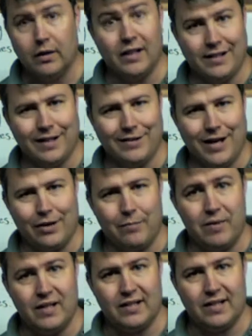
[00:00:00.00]
Let's get down to
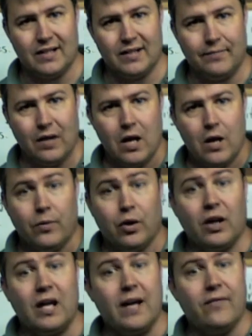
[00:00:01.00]
business. They're
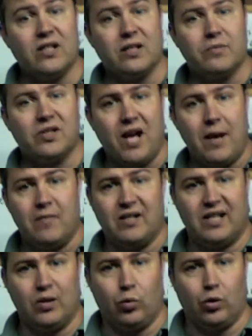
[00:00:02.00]
going to give us some statements
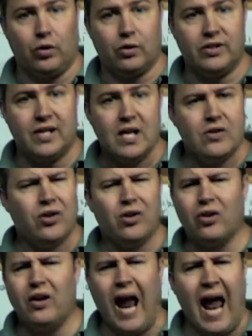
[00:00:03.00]
in words, and they're
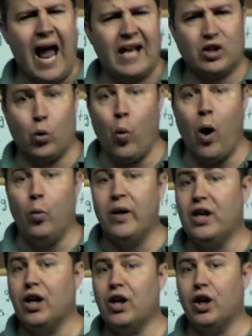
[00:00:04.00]
going to ask what we
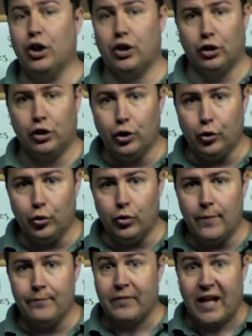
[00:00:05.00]
can
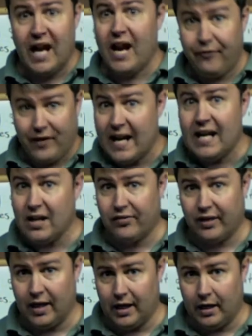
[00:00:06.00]
conclude, if
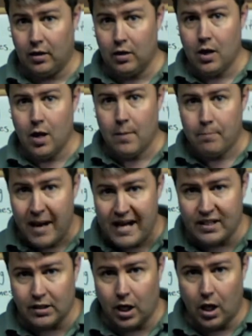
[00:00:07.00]
anything,
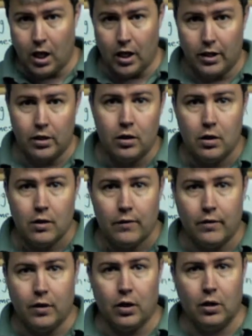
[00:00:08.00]
based on
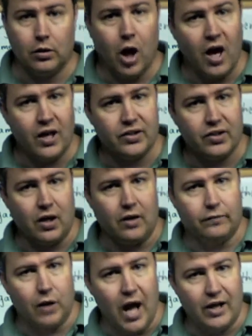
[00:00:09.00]
the laws
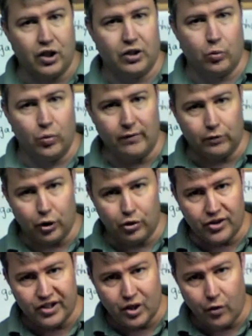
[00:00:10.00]
of logic that we've
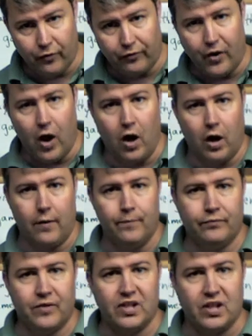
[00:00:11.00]
learned so far.
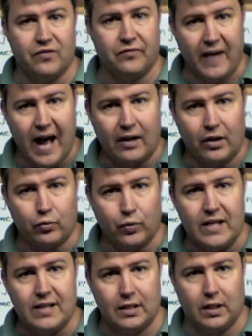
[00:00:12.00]
This is valid
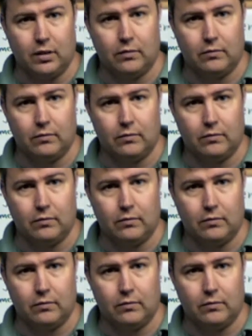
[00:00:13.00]
reasoning.